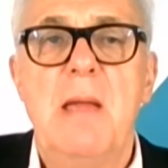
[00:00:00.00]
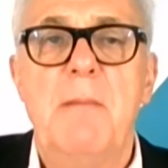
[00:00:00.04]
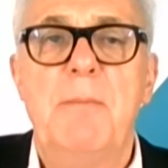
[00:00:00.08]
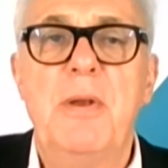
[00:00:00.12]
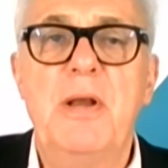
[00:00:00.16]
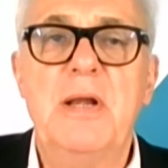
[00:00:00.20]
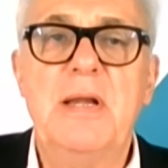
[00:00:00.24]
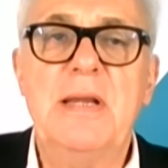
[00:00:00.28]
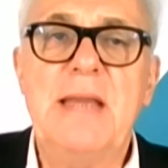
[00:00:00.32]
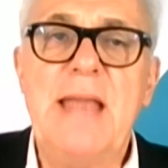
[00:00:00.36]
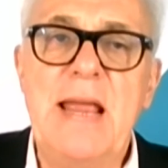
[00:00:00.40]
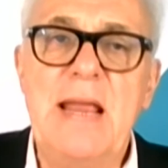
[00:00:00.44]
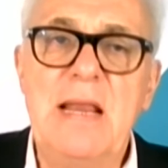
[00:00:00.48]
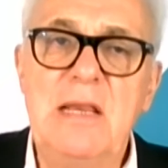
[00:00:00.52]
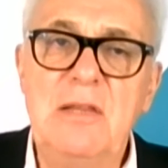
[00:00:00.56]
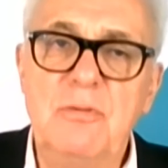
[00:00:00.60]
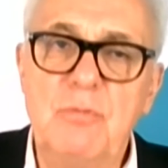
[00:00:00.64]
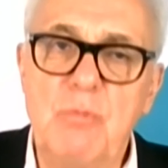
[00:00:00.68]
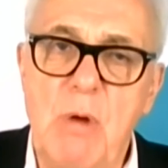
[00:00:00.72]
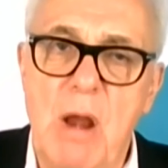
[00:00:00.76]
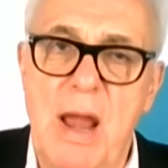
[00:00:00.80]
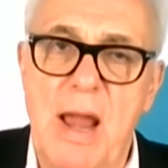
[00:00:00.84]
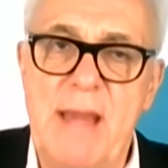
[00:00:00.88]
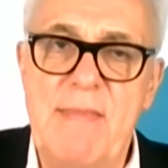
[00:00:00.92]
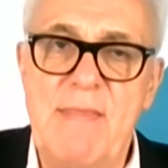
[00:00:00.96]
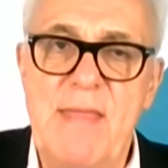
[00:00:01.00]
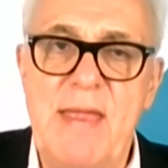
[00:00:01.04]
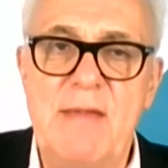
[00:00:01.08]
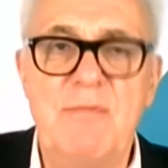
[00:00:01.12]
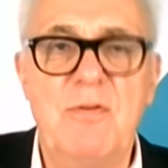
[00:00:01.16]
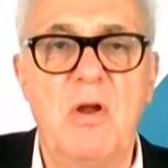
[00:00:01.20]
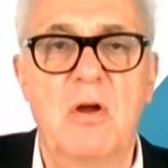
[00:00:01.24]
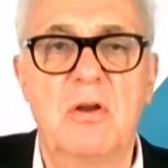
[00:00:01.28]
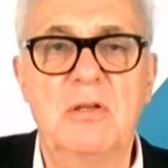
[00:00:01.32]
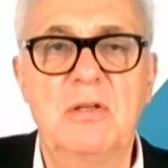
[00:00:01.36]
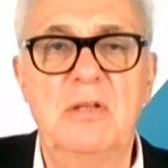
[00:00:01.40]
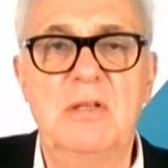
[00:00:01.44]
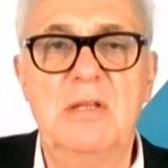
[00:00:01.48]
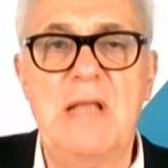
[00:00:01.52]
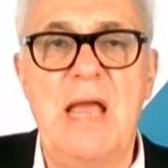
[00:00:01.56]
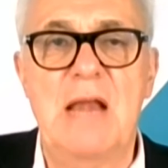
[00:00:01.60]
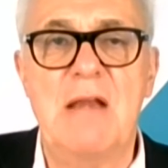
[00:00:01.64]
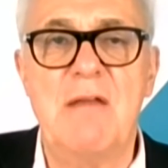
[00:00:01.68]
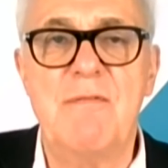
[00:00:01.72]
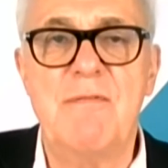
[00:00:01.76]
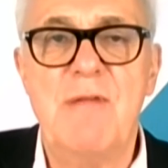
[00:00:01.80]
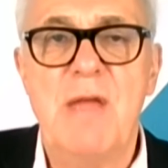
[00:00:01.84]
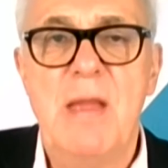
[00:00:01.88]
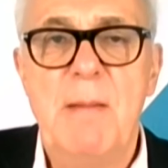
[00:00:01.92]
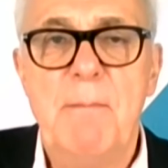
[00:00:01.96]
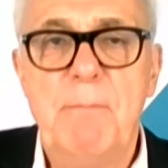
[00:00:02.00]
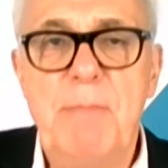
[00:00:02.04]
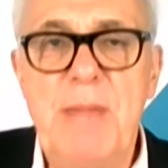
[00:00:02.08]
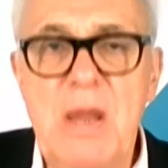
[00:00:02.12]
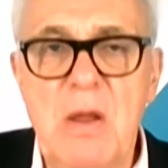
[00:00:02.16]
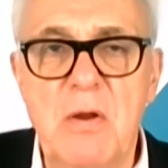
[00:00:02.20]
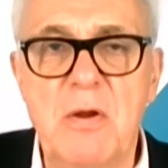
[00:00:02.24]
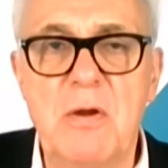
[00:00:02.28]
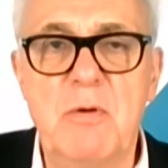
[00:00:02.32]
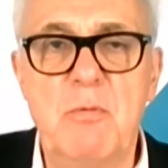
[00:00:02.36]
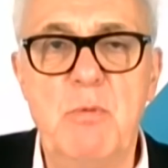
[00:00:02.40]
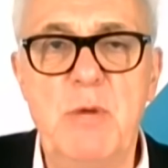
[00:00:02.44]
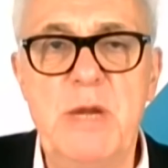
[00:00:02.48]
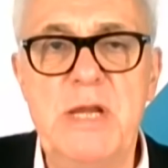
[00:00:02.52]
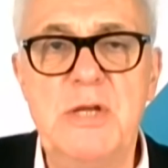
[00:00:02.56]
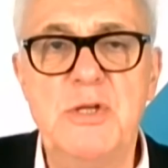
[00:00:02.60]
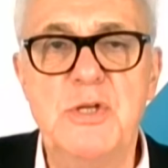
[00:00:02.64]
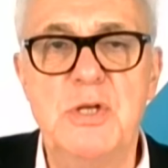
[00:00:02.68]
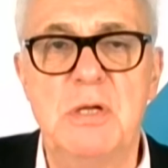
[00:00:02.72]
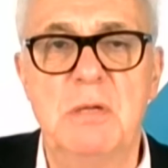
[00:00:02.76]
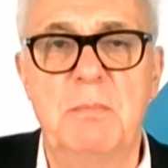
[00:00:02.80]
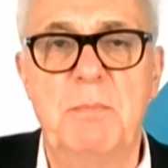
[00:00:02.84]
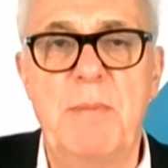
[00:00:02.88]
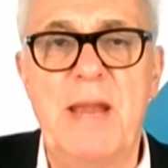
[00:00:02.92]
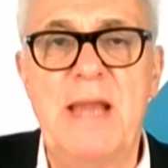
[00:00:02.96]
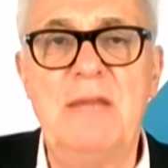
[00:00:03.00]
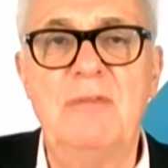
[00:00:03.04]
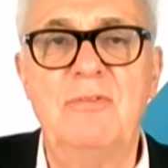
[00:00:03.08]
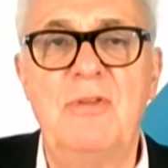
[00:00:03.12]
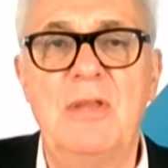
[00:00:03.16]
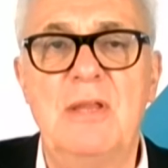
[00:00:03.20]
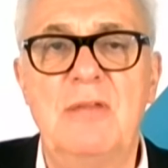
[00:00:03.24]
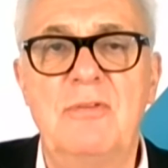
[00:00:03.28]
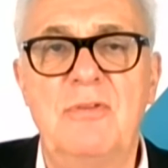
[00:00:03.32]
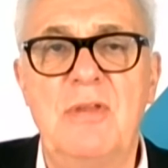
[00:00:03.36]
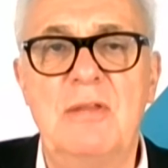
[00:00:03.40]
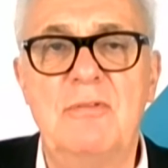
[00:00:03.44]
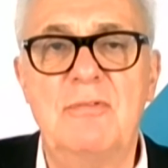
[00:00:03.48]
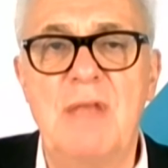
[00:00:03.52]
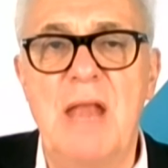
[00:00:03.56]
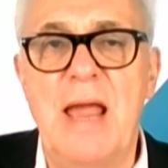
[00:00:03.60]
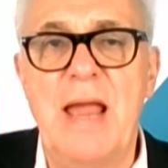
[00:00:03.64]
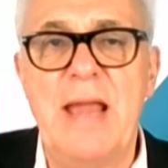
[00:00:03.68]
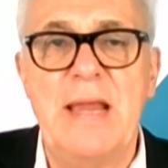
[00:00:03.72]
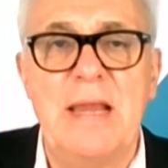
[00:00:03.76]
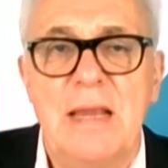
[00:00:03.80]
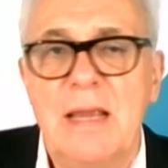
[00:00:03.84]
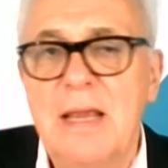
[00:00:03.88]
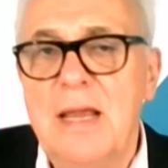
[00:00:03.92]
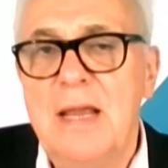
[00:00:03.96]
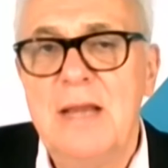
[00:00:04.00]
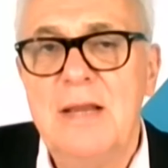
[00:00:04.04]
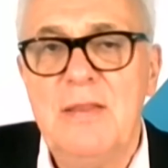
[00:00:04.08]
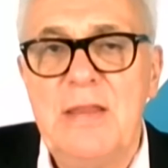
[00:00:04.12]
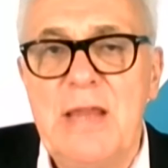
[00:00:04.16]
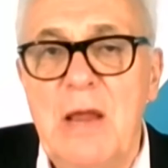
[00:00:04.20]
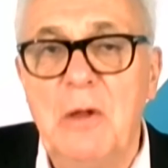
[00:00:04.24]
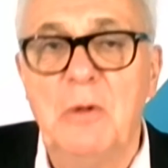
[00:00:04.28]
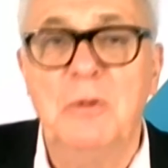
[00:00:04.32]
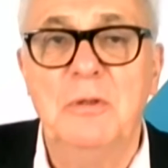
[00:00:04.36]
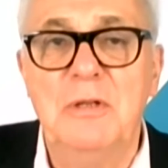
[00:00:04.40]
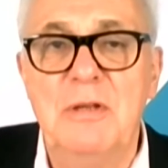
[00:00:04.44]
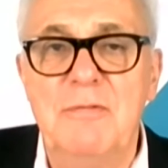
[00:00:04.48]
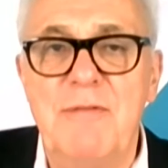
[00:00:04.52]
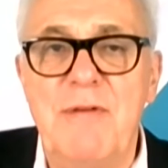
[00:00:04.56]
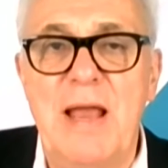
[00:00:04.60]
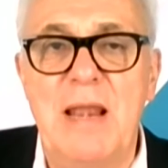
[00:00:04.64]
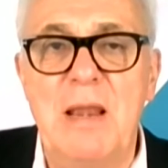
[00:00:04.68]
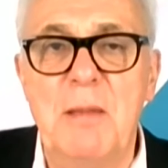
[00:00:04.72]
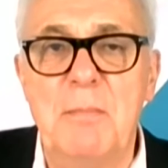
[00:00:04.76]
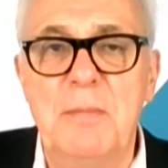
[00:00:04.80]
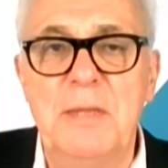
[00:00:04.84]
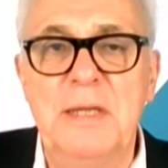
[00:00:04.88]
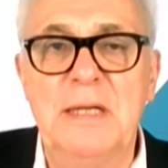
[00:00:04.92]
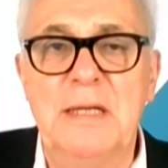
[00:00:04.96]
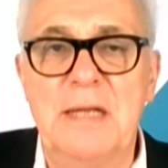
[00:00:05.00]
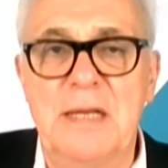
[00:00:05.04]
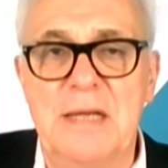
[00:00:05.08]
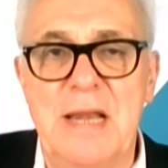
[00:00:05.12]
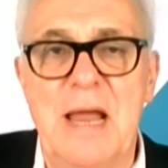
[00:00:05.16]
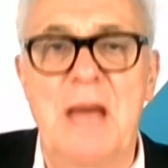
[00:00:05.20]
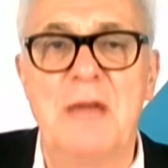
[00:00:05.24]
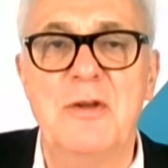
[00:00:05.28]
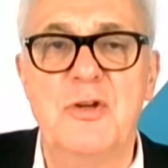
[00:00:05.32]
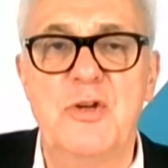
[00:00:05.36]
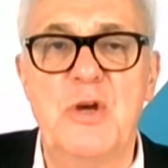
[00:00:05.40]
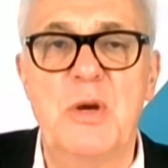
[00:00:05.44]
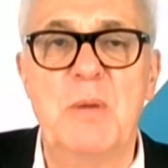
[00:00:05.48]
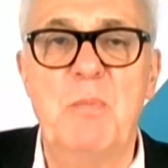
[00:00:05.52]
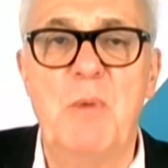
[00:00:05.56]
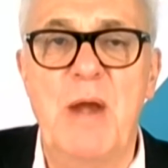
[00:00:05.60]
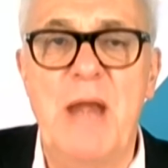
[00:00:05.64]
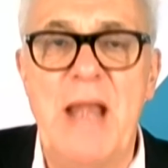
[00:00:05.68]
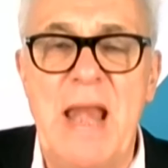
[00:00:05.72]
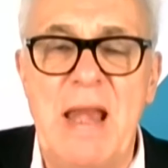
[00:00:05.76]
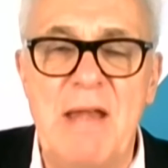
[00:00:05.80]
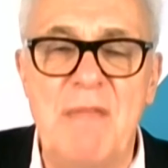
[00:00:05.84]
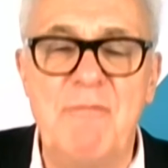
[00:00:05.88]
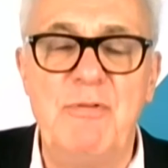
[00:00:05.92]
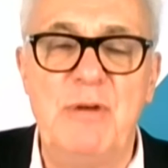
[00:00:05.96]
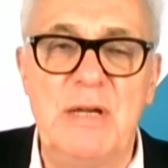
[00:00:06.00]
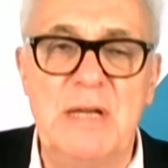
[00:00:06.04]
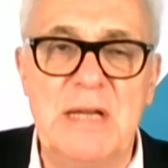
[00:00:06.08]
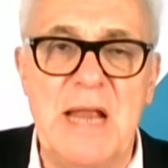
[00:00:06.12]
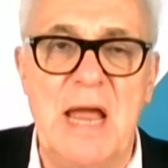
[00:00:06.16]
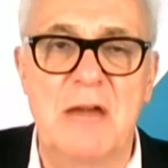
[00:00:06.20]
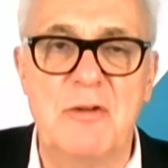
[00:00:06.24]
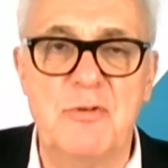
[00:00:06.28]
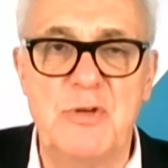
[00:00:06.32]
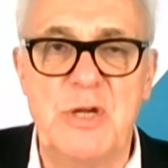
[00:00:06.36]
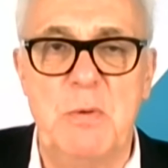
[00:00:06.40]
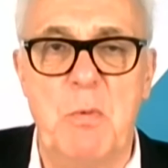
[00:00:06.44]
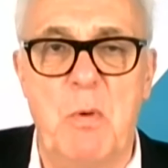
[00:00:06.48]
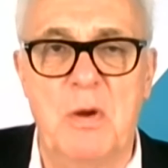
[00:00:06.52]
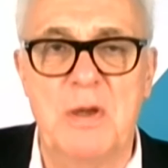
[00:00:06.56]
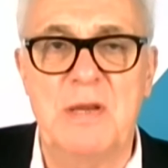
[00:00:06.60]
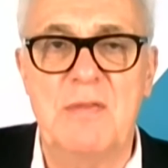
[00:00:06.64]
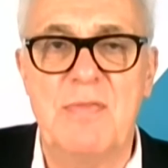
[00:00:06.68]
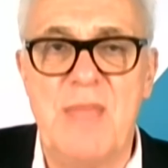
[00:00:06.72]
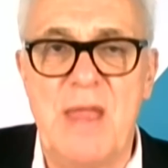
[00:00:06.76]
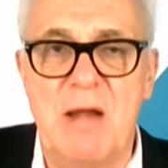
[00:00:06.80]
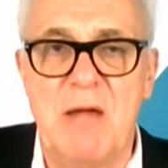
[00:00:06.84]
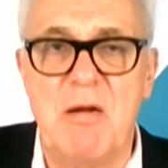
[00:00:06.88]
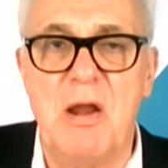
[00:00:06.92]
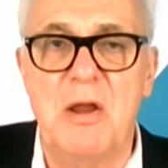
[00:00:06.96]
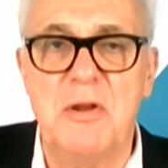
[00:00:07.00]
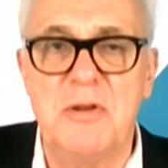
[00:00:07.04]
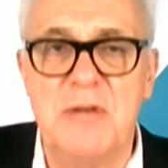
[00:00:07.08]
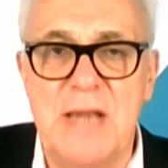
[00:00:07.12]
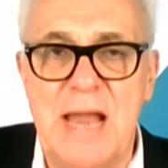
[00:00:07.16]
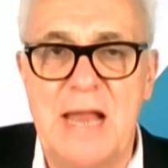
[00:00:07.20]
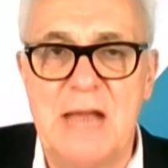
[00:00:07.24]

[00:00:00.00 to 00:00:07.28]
But Gail is right, they've got to kind of be on a regional basis. It's like the old development conundrum when every country wanted their own